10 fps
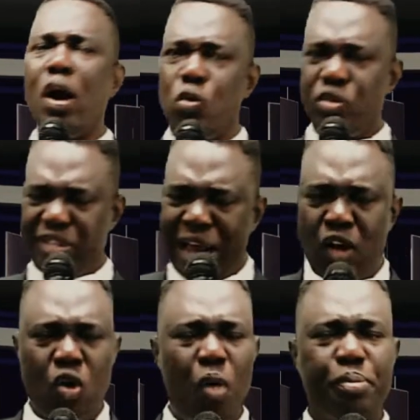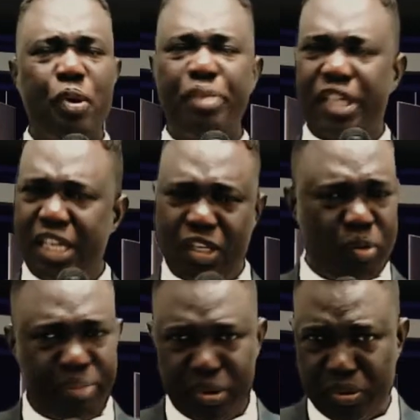could stand up to begin to
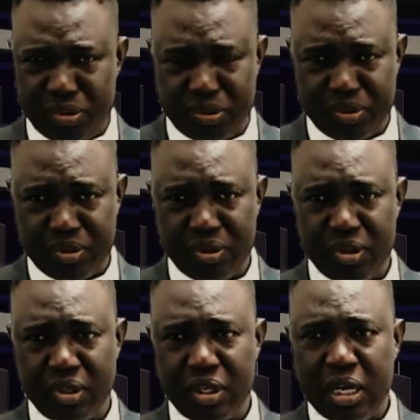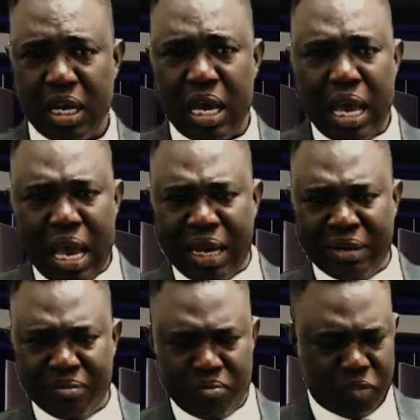build.
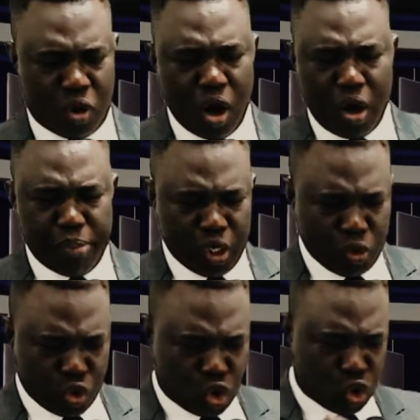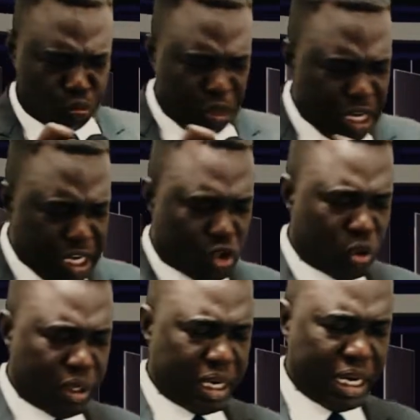And God began to speak
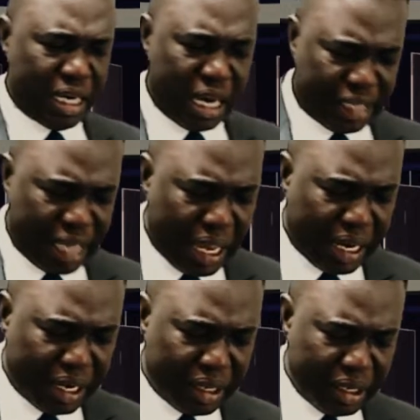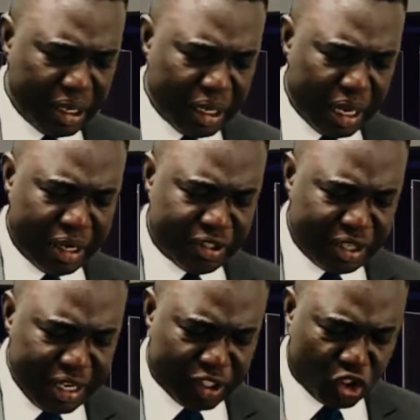to uh, Haggai and
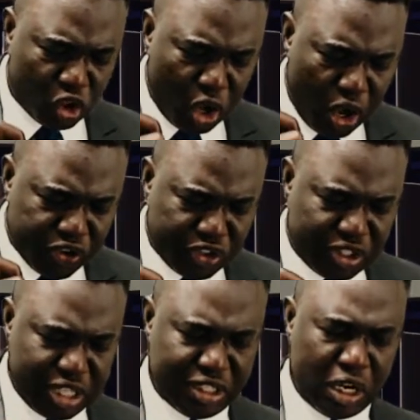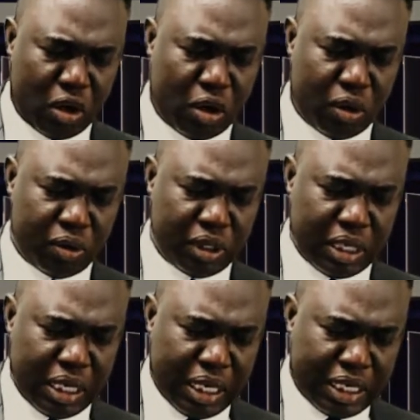say, "Thus says the Lord,
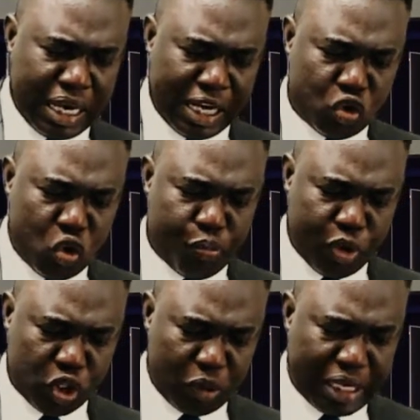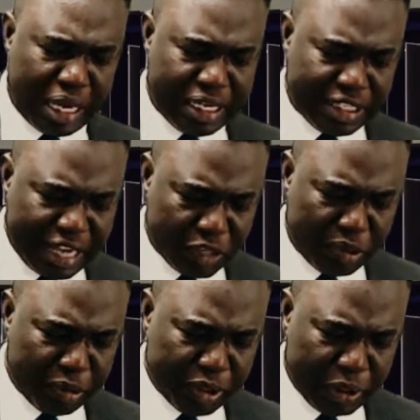that through prosper that this house
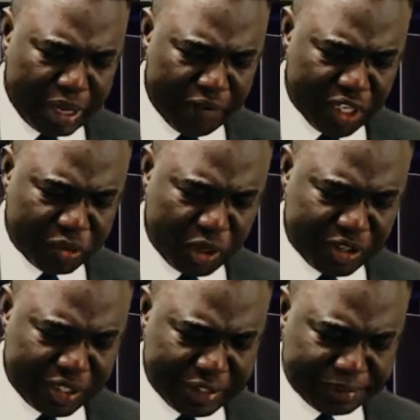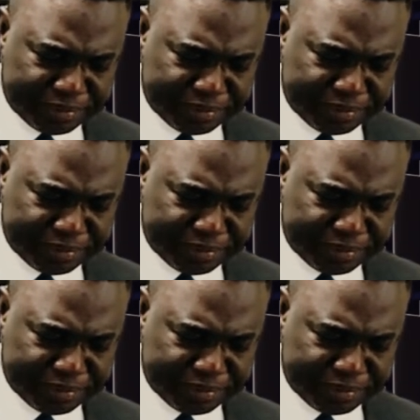will be." Look at verse what it said